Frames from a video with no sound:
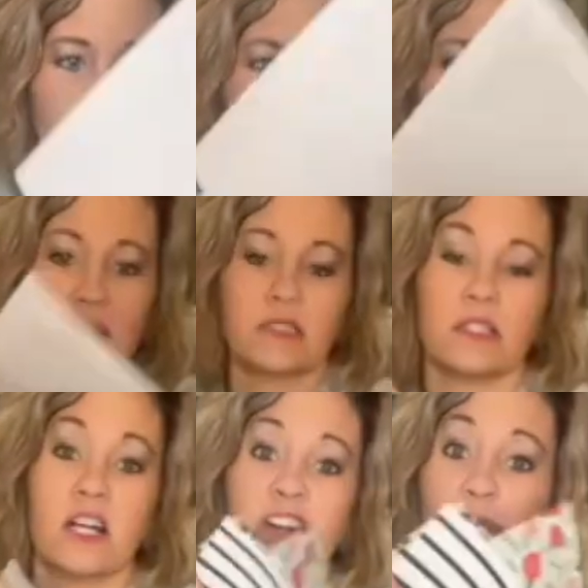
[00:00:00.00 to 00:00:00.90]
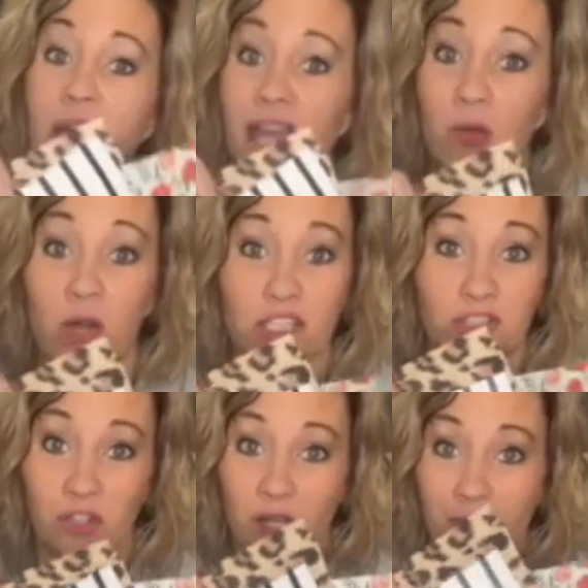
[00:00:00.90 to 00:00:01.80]
I love black and white
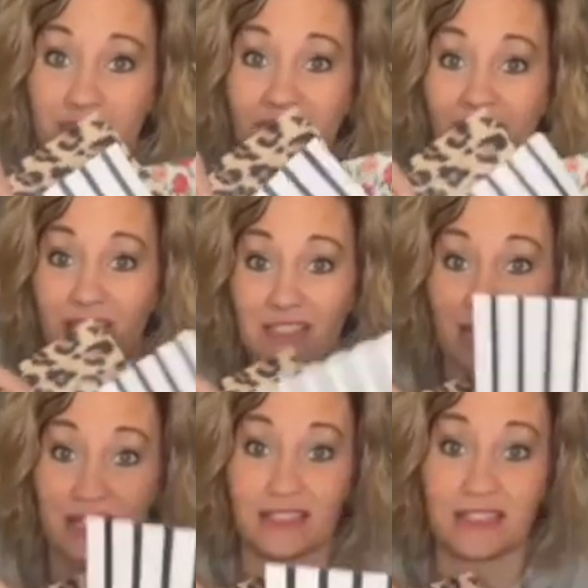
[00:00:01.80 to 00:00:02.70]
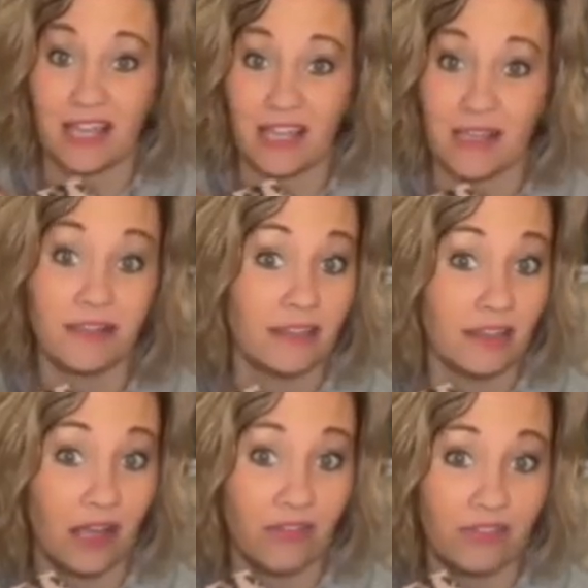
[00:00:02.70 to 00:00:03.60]
stripes at Valentine's Day.
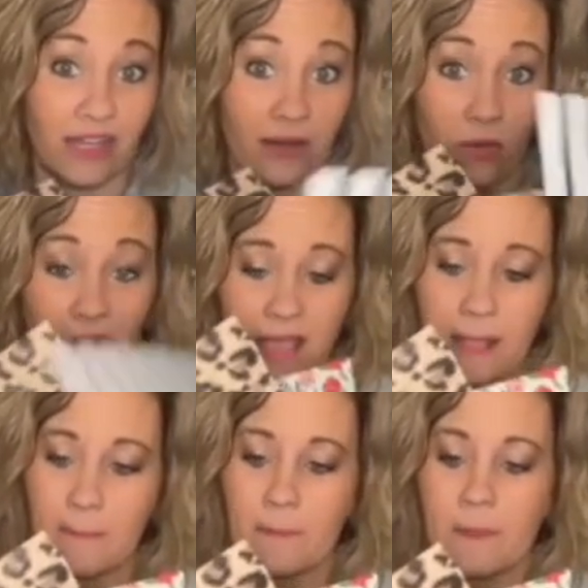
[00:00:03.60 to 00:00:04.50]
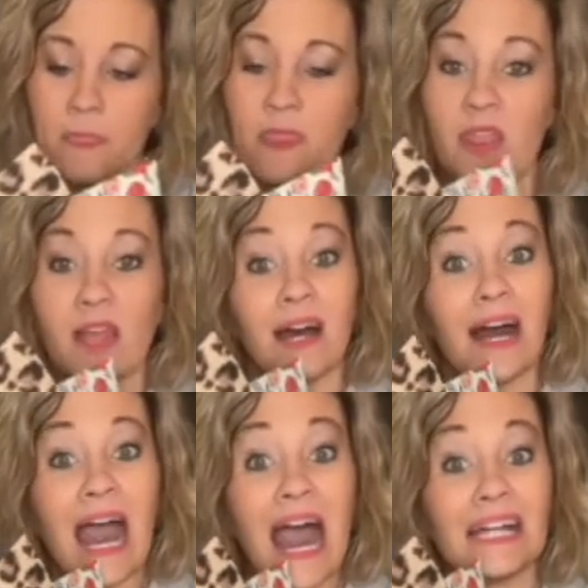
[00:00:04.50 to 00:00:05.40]
Love it, okay?
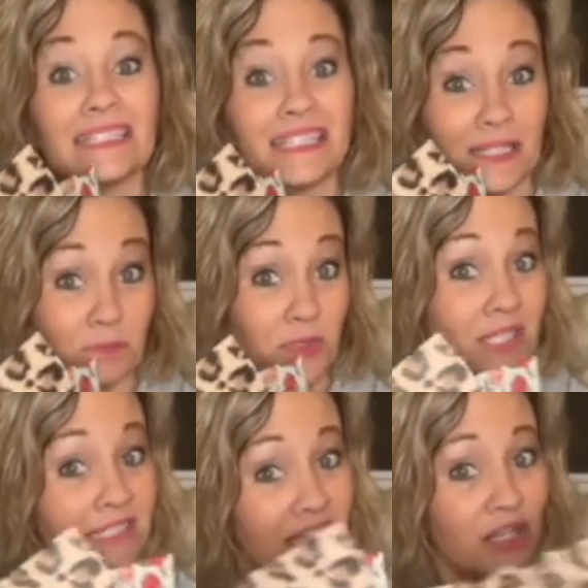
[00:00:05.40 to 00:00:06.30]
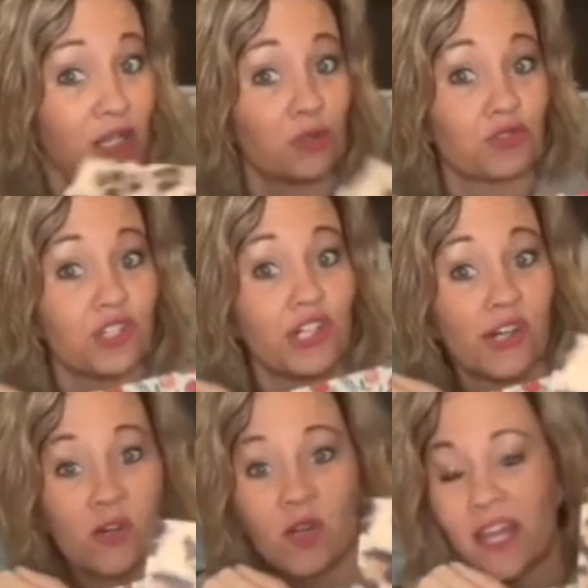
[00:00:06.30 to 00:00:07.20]
Leopard is a
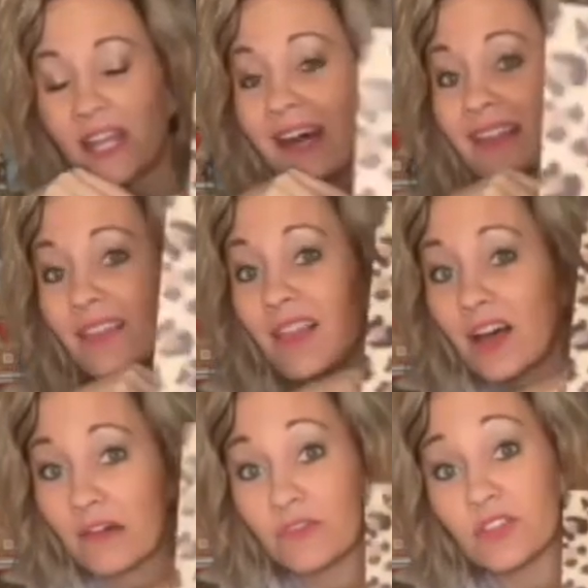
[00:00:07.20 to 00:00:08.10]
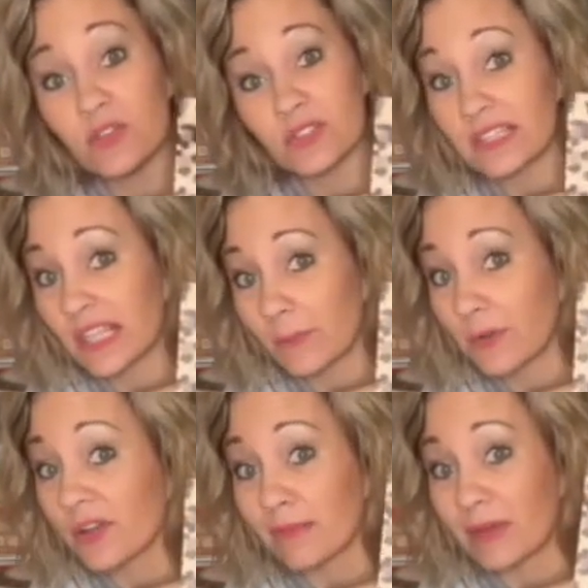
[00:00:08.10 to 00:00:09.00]
neutral, and I love using leopard
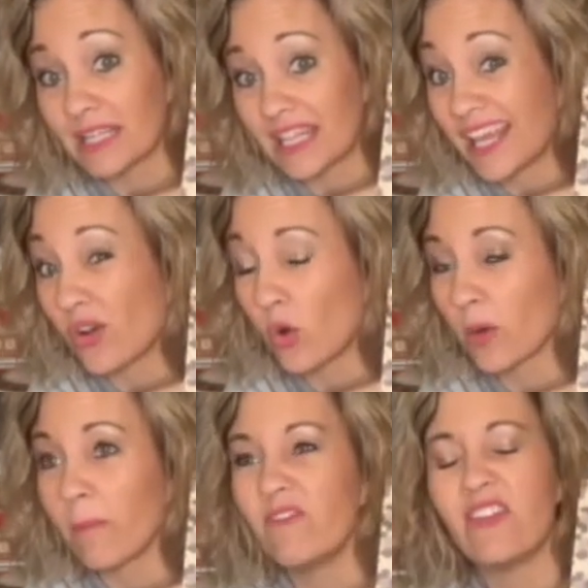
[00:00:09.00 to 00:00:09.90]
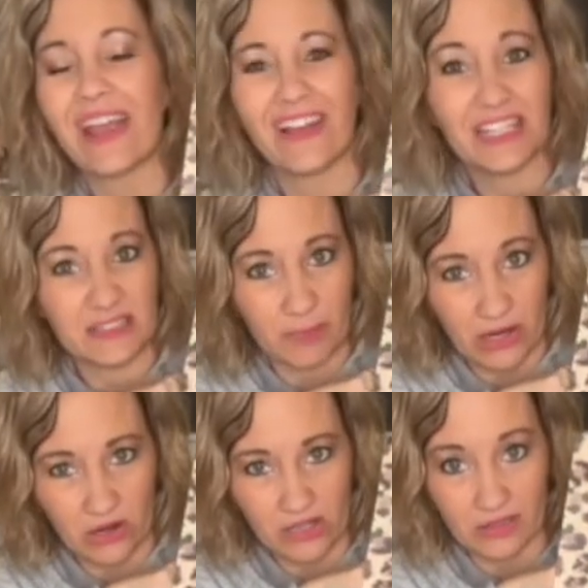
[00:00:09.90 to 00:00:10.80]
in my decor very
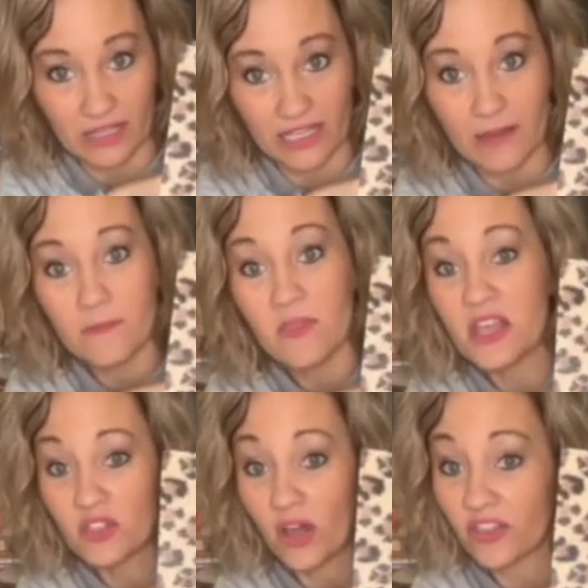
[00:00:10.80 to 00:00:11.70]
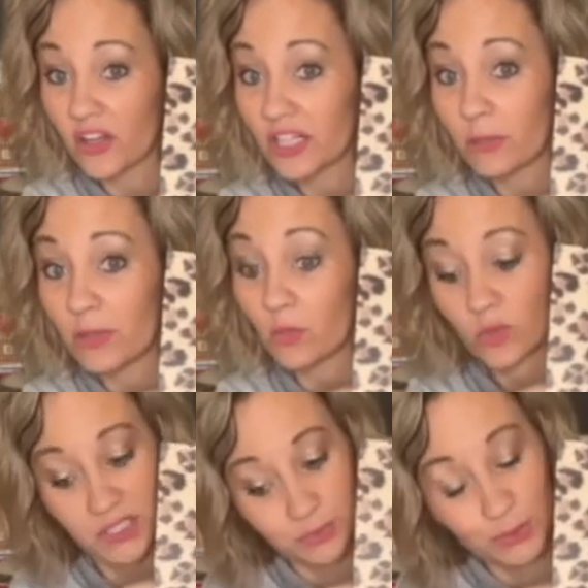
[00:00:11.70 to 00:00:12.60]
sparingly. So I thought it could be
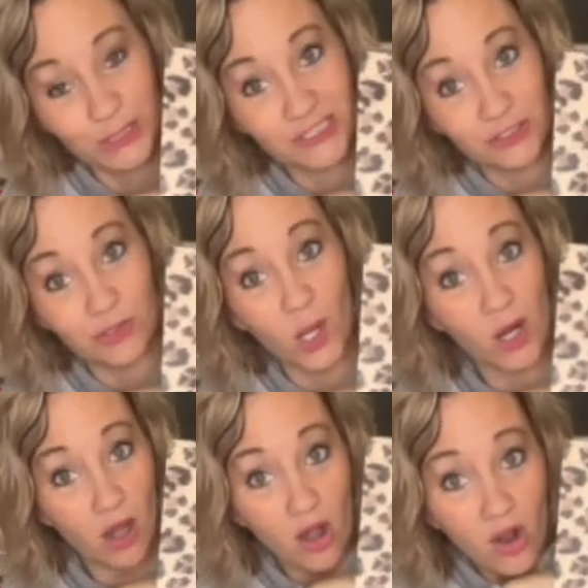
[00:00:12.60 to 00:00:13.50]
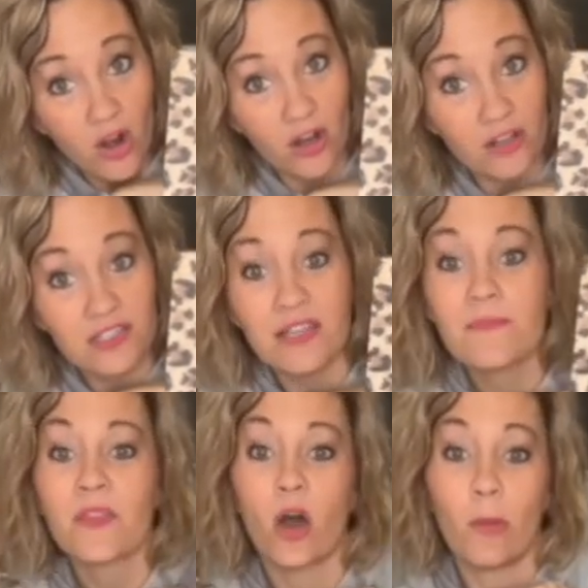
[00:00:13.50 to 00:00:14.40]
really, really cute on a heart
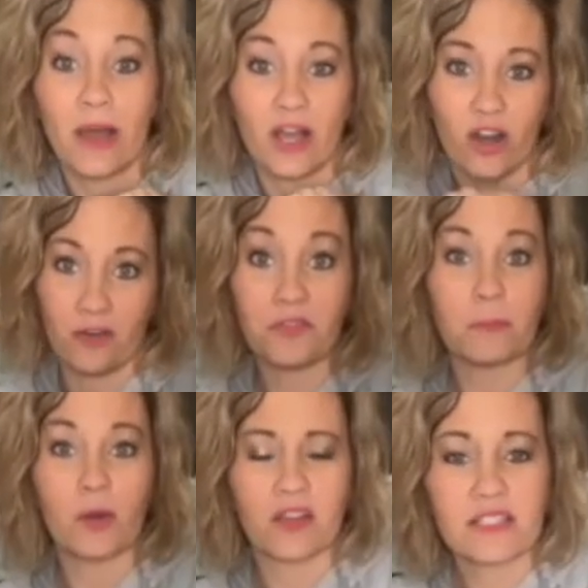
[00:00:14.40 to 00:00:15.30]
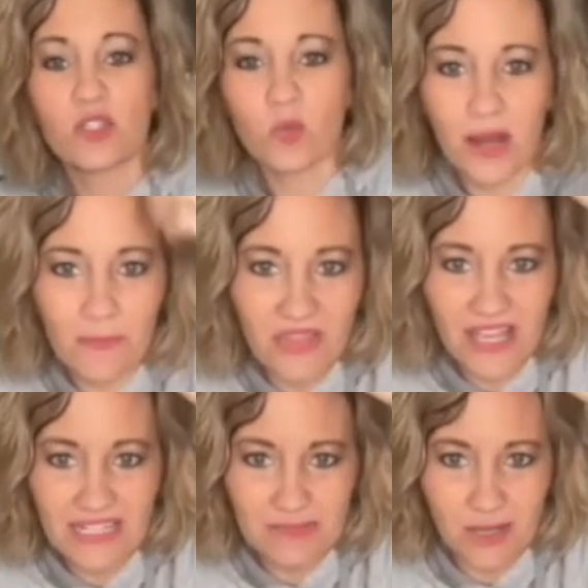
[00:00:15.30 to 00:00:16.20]
on my coffee bar. This is where I'm thinking
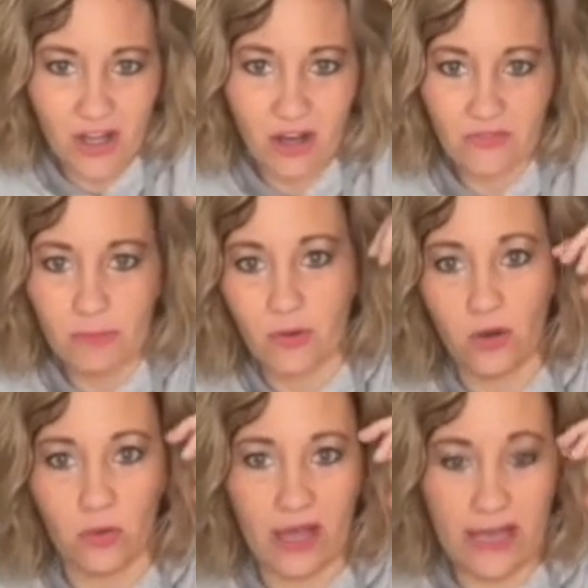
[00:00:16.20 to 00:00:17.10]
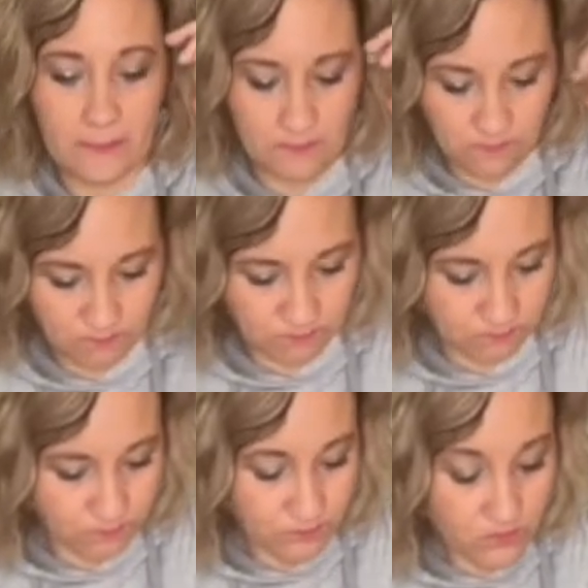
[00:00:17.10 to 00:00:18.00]
is my coffee bar, okay?
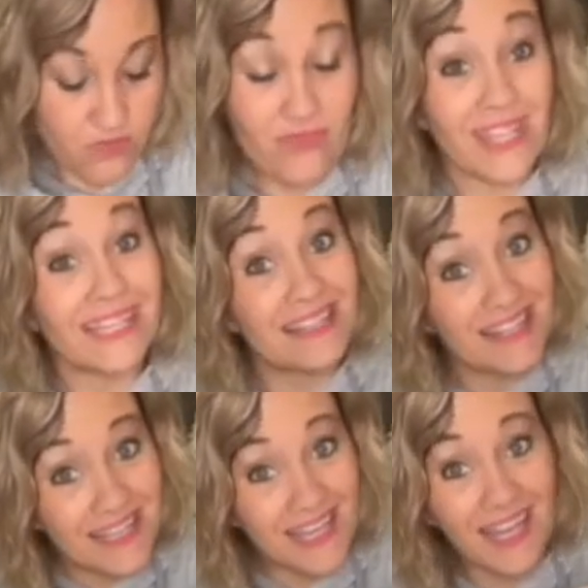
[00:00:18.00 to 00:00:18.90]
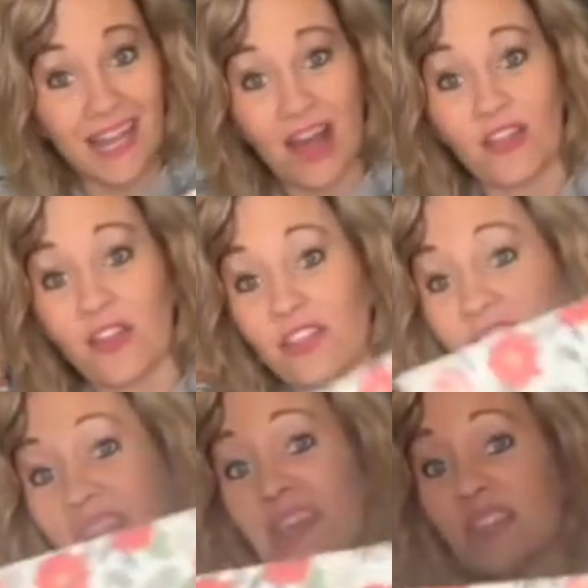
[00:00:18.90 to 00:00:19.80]
Then I thought
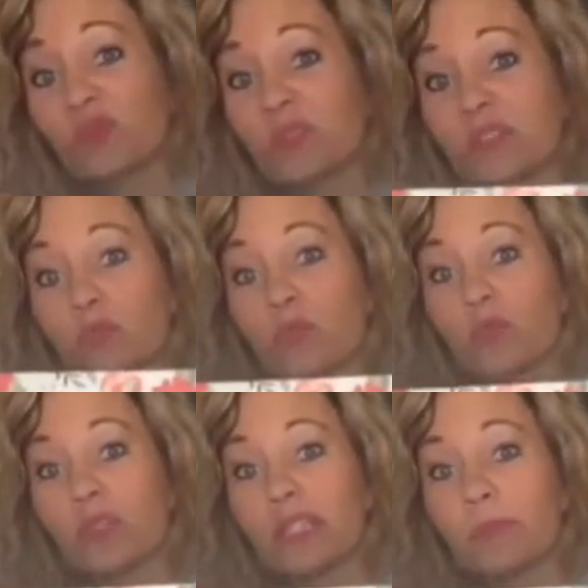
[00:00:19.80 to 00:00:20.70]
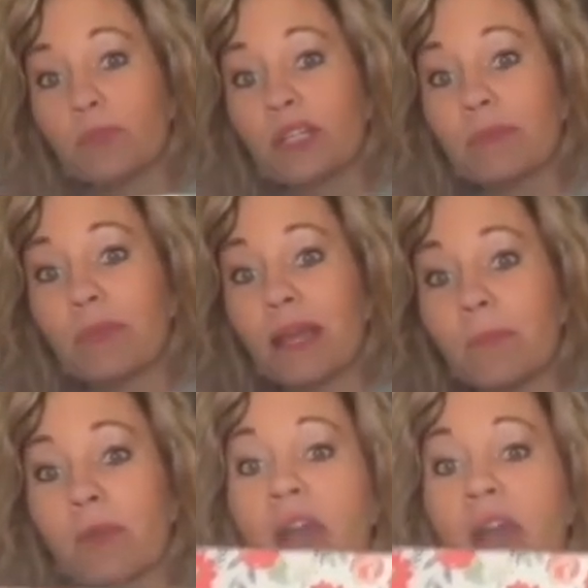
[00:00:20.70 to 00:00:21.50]
this was a really pretty paper.